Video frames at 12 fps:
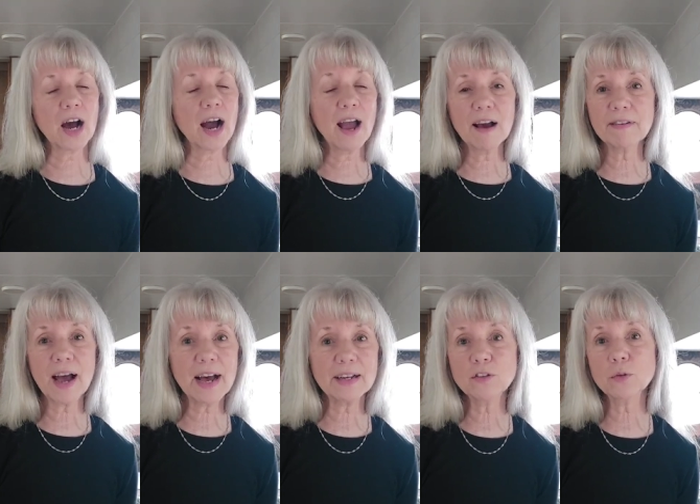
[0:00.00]
I have
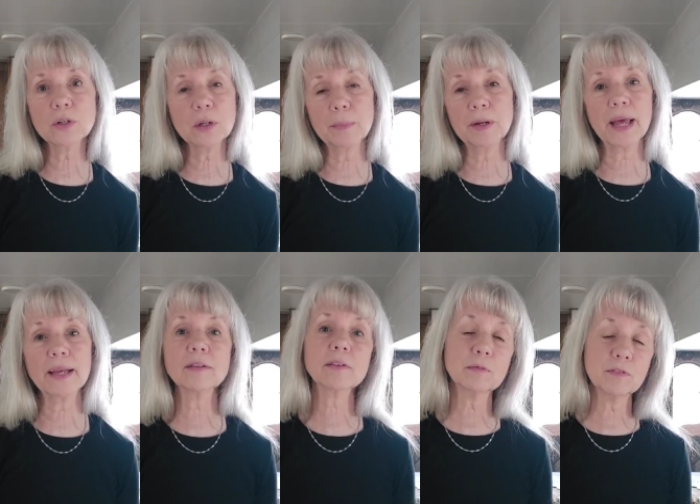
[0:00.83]
had to
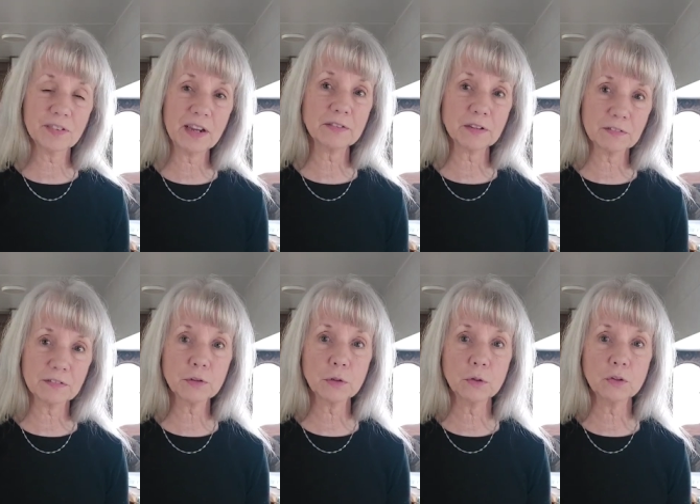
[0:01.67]
eliminate some favorite
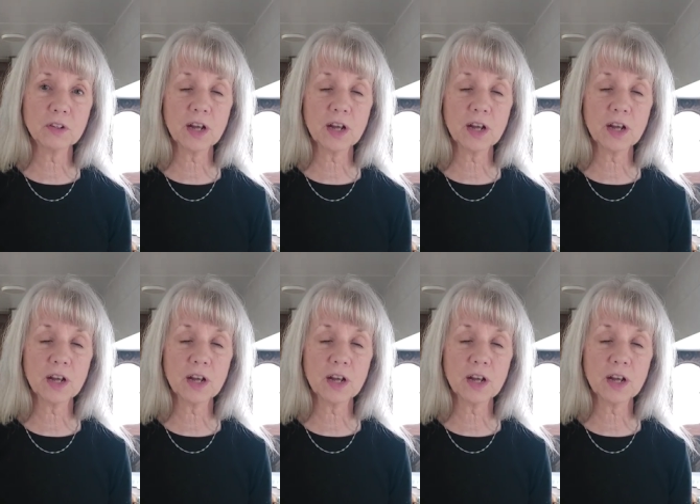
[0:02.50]
foods.